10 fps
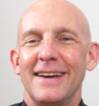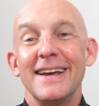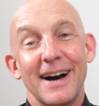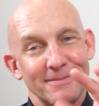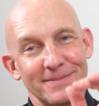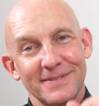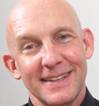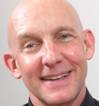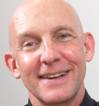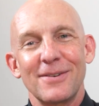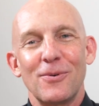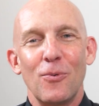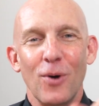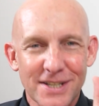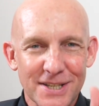Now,
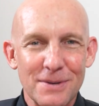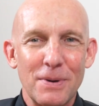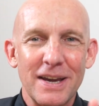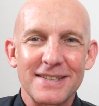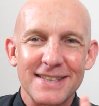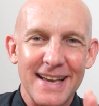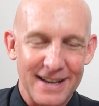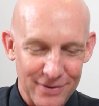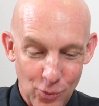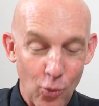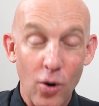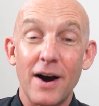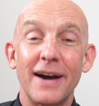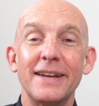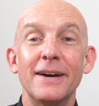what's the biggest thing?
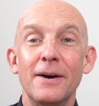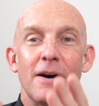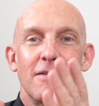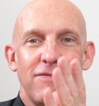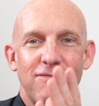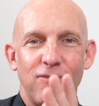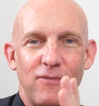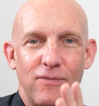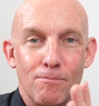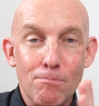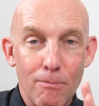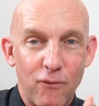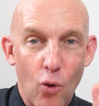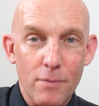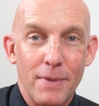One,
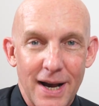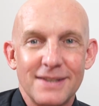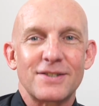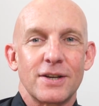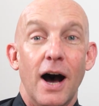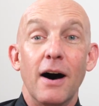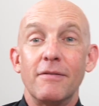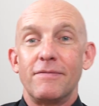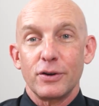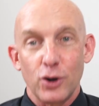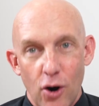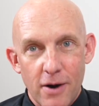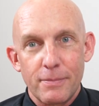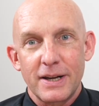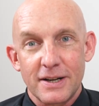four months of your
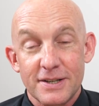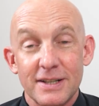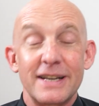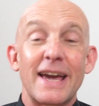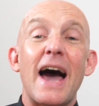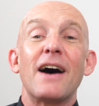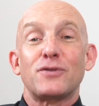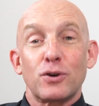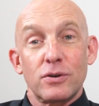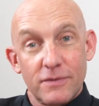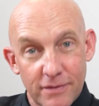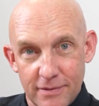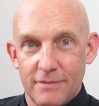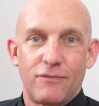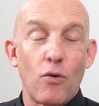arm being in a sling after
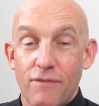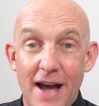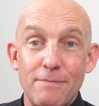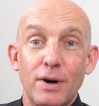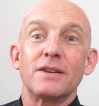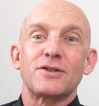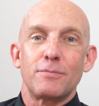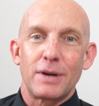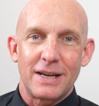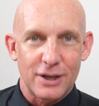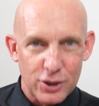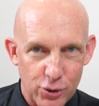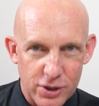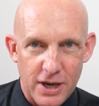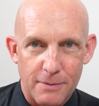four or five months of being in
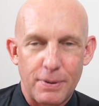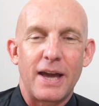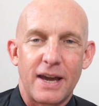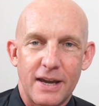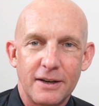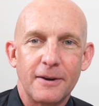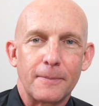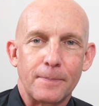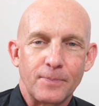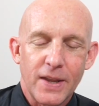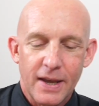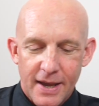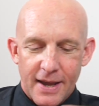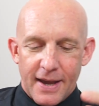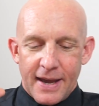excruciating pain.
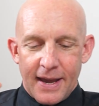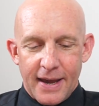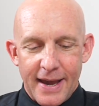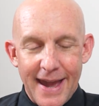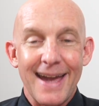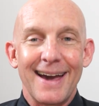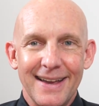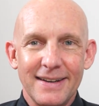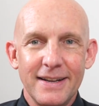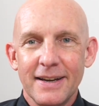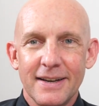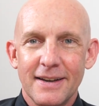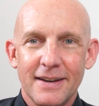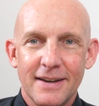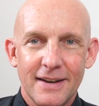And
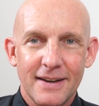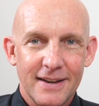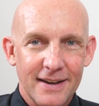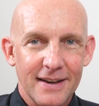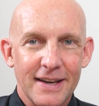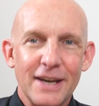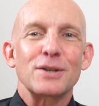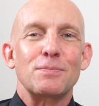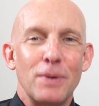his